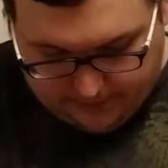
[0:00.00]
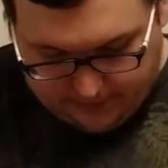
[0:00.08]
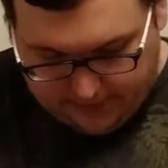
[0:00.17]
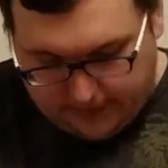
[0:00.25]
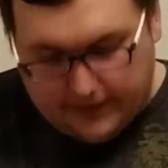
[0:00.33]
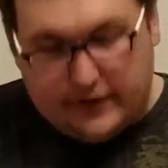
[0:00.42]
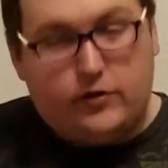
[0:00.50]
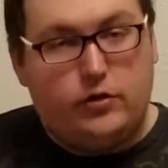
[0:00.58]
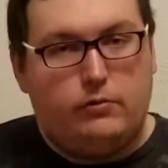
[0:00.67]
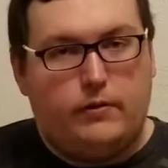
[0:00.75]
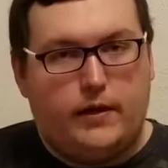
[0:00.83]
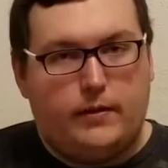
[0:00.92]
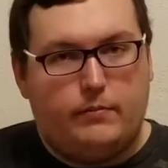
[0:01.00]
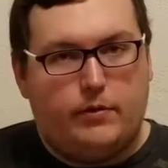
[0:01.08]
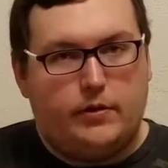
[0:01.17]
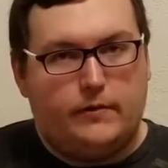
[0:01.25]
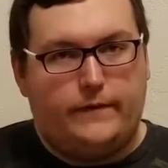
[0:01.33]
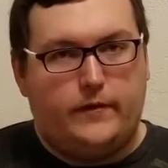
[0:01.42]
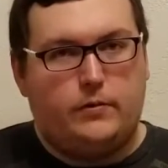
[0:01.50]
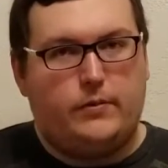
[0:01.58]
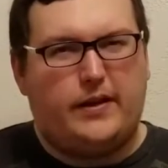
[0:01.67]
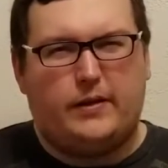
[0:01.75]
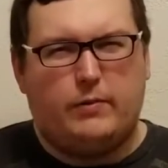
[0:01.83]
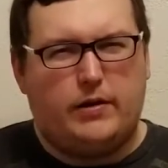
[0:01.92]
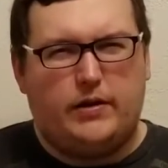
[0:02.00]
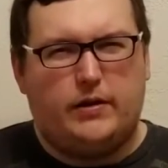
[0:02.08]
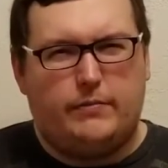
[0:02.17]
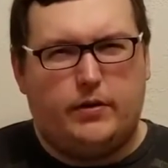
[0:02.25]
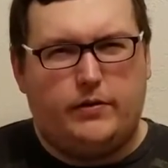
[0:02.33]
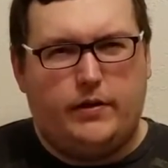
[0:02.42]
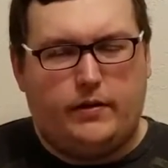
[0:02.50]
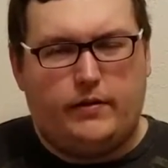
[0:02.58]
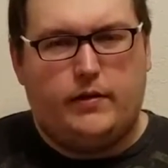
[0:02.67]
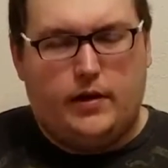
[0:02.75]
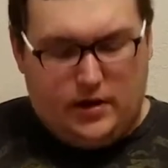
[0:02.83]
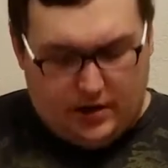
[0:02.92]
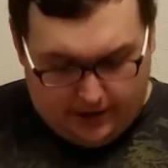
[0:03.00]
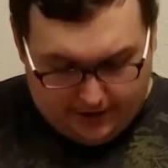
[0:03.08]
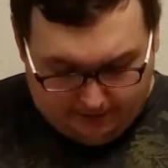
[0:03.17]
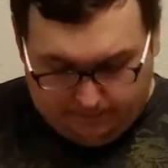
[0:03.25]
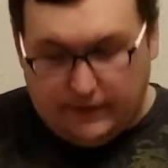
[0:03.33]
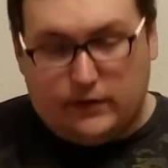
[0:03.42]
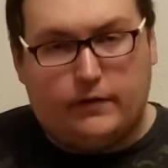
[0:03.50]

So I'd say two of them, when they're filled with like wooden components, are going to fill